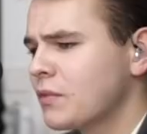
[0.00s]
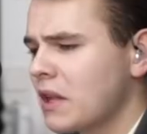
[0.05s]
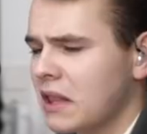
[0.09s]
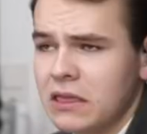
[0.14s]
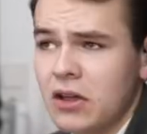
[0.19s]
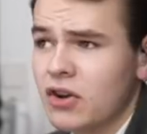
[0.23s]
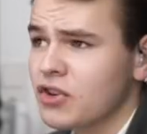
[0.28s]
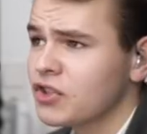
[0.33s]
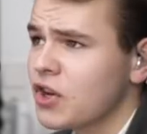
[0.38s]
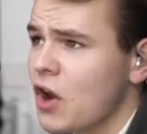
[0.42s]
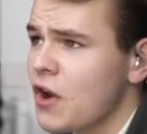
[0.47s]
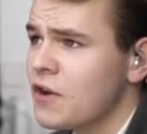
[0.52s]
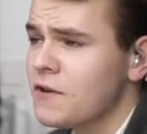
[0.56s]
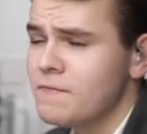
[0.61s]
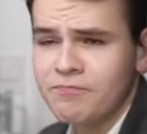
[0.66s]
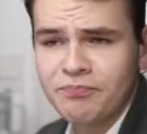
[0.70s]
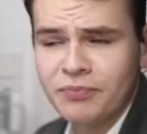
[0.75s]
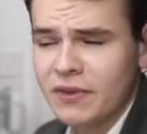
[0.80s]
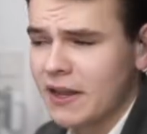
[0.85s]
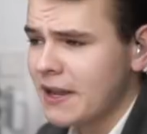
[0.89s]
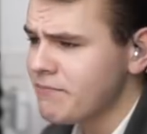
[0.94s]
Looks good.
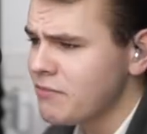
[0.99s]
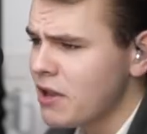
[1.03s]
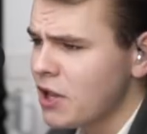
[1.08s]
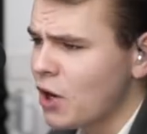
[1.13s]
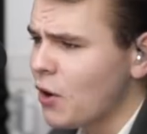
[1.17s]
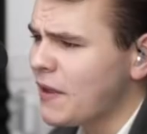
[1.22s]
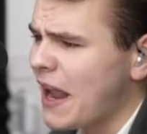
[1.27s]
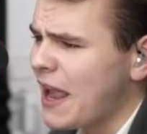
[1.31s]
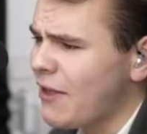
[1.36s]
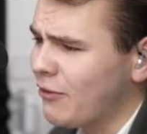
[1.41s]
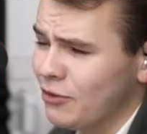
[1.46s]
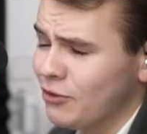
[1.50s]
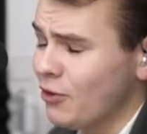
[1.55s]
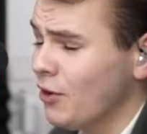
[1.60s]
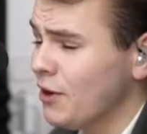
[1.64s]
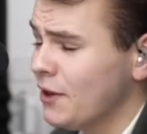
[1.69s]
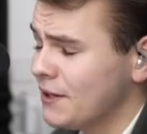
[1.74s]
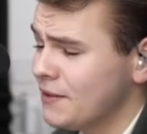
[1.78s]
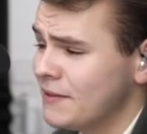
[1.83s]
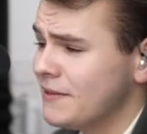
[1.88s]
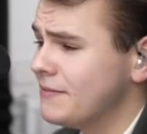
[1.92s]
You know, the
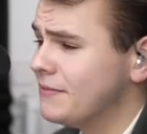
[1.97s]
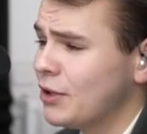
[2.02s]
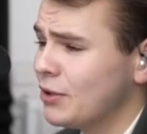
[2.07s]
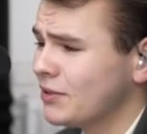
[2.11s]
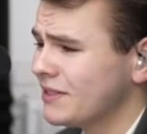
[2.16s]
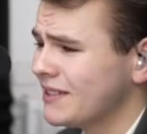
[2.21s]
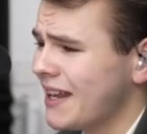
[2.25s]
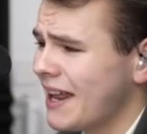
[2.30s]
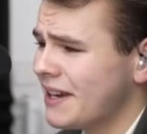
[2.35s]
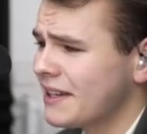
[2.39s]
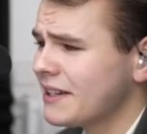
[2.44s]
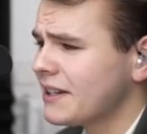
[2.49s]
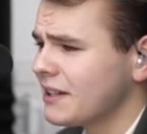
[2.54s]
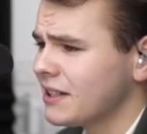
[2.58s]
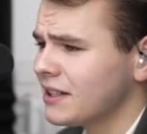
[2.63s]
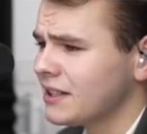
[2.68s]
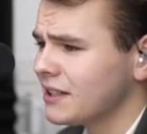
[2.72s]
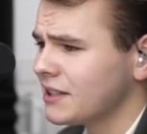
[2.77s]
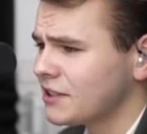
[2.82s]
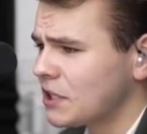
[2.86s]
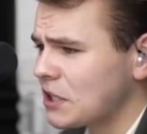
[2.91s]
A330 tilted landing
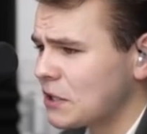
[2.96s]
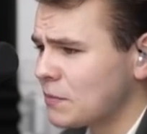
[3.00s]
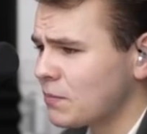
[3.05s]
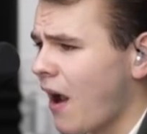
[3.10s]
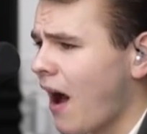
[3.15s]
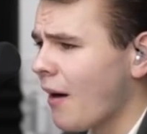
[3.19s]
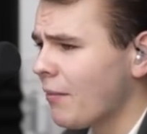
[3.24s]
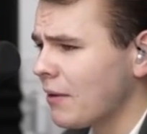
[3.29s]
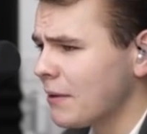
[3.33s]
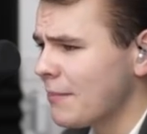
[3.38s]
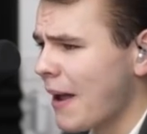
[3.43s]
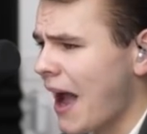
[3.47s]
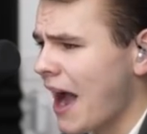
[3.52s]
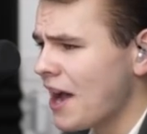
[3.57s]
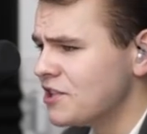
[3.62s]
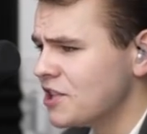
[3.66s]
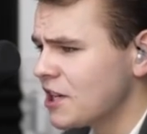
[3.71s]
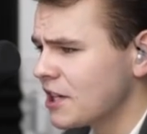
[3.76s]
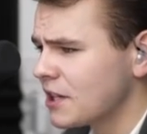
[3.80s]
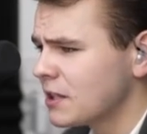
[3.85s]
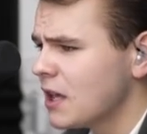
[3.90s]
gear is just probably
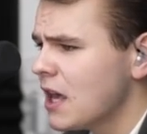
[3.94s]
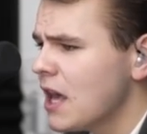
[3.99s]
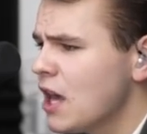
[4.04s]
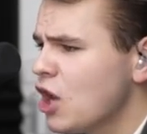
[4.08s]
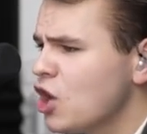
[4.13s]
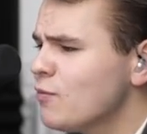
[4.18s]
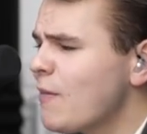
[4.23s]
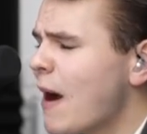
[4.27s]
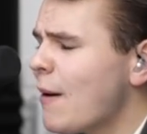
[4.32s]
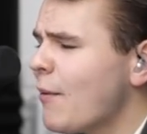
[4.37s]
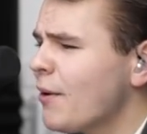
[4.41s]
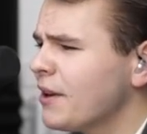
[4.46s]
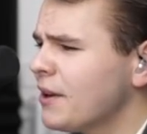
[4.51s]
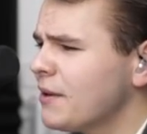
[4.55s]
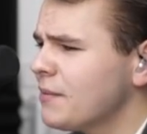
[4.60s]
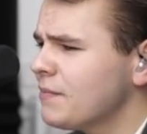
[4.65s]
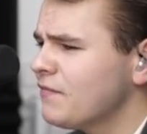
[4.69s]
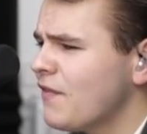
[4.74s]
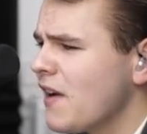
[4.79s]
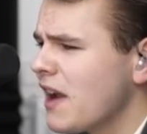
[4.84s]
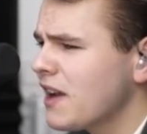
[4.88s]
magic. You might want
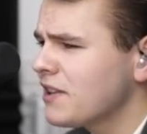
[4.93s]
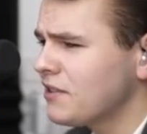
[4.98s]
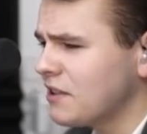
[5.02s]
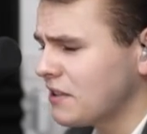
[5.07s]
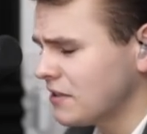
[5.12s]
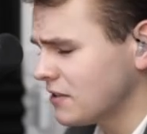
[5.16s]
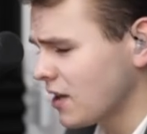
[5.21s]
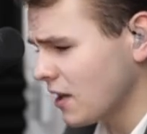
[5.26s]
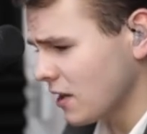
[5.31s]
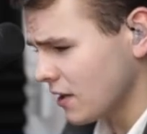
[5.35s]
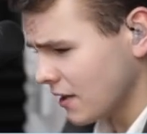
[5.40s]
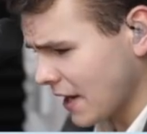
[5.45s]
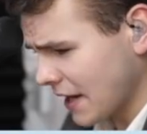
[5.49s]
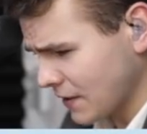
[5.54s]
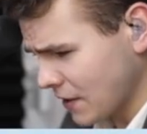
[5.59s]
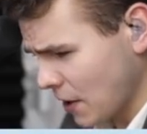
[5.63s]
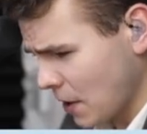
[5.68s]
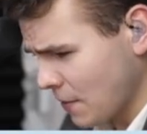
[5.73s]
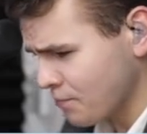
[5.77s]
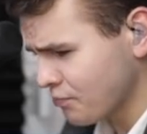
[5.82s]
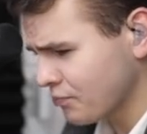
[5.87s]
to fix your centerline
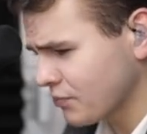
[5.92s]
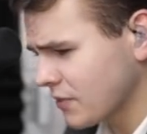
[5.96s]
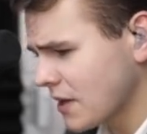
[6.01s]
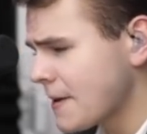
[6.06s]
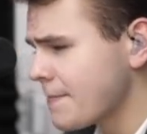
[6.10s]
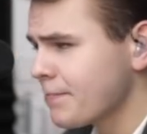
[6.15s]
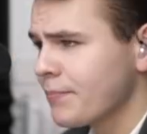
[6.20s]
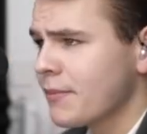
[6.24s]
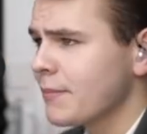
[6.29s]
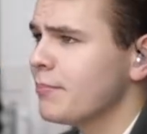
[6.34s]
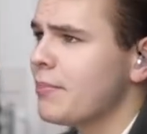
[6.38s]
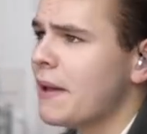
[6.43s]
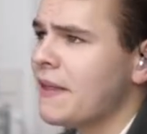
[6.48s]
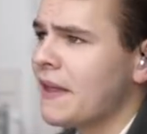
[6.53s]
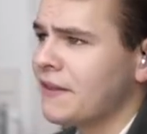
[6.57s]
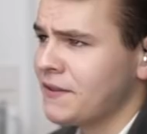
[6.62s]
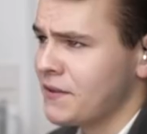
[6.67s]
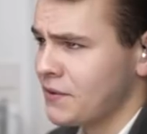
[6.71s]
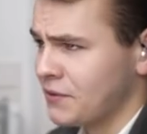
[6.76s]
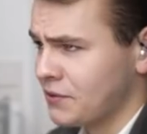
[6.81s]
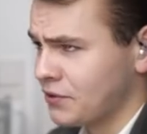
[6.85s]
though. But that's another